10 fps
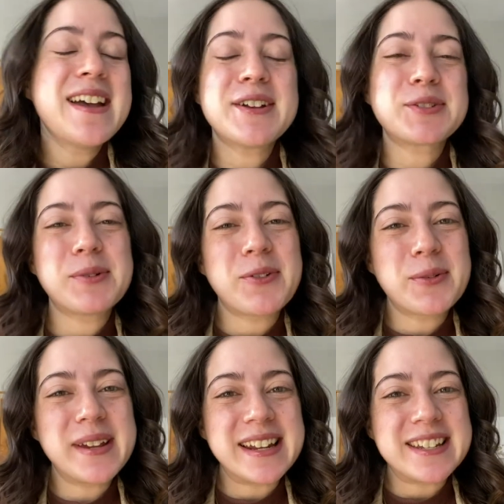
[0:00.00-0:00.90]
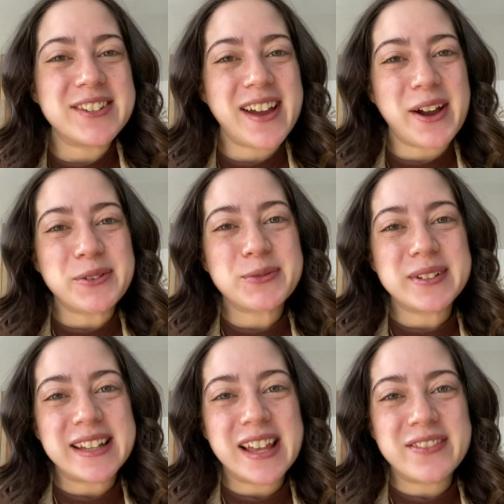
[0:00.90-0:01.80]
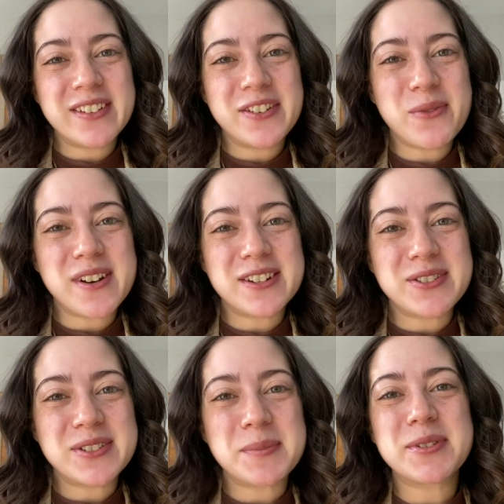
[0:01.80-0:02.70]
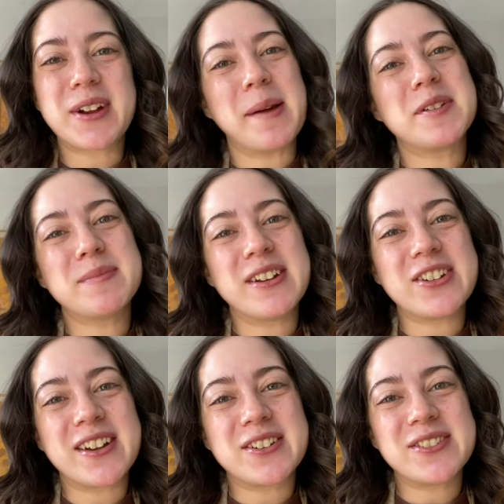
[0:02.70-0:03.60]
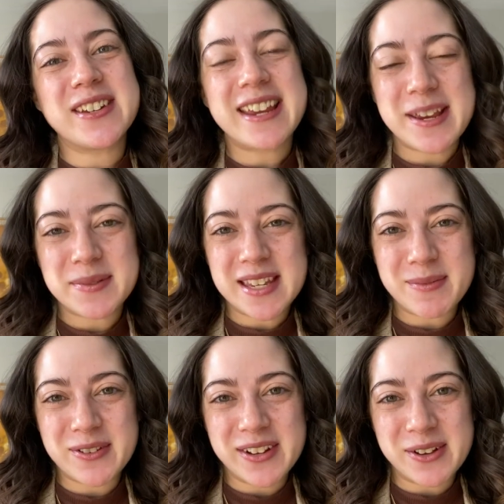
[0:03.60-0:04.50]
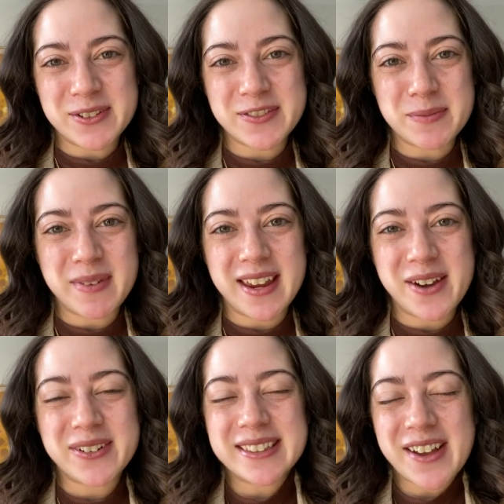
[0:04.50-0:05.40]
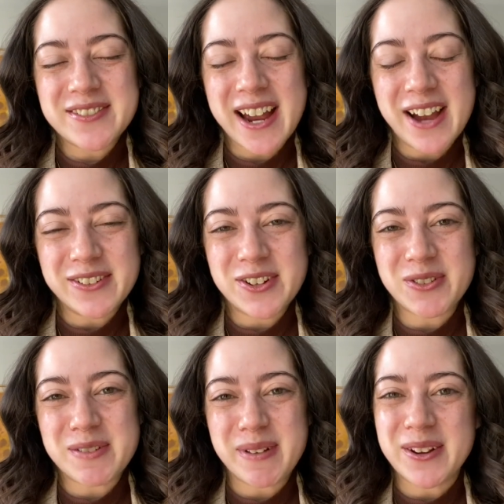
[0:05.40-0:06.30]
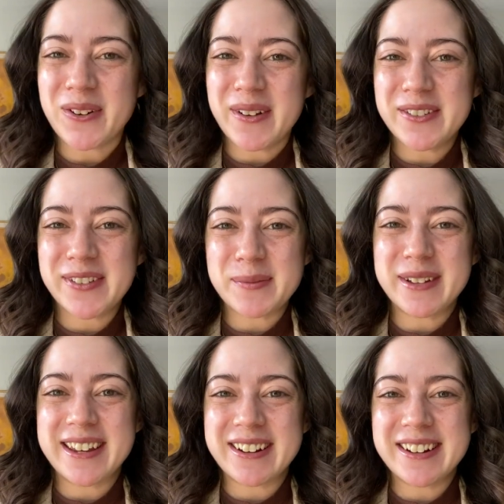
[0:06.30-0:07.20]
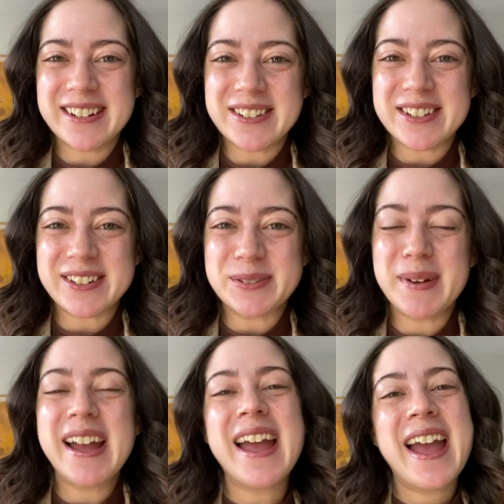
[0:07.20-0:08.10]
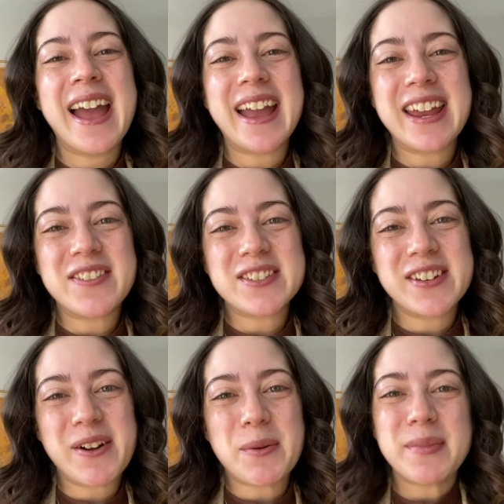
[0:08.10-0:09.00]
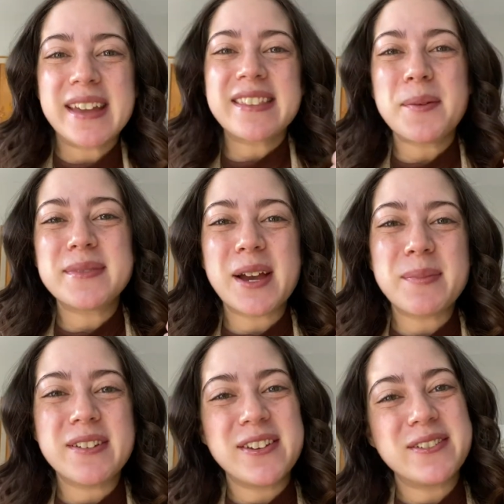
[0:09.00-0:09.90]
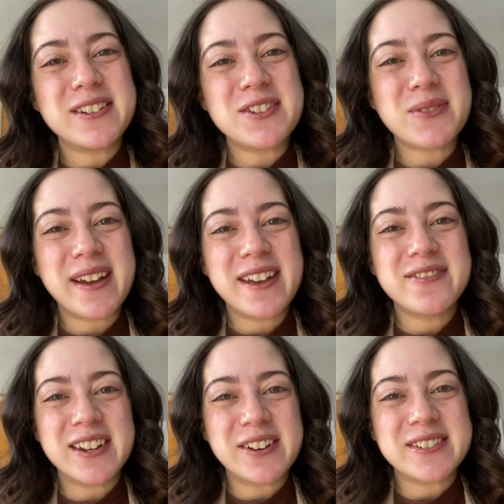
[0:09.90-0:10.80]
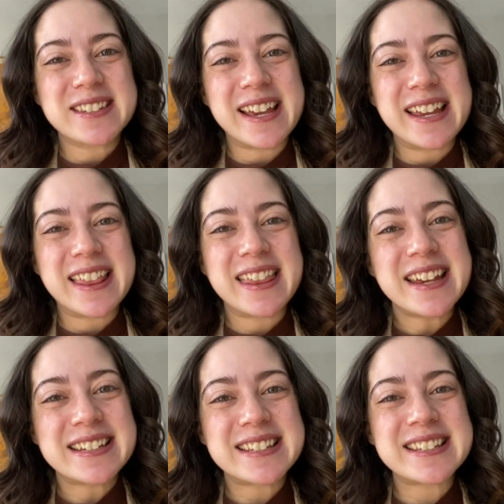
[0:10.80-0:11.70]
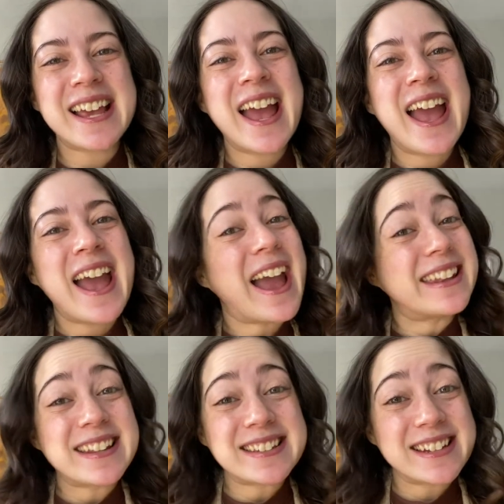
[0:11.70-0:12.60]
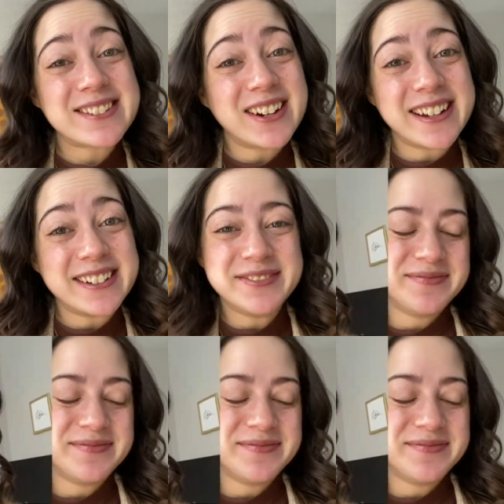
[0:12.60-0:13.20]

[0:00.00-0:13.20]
So before we get into that, I would really love it if you wanted to subscribe to my channel so you can keep seeing more videos from me. I would love to have you join my growing family here on YouTube, and give this video a big thumbs up if you enjoy videos like this. And let's get started.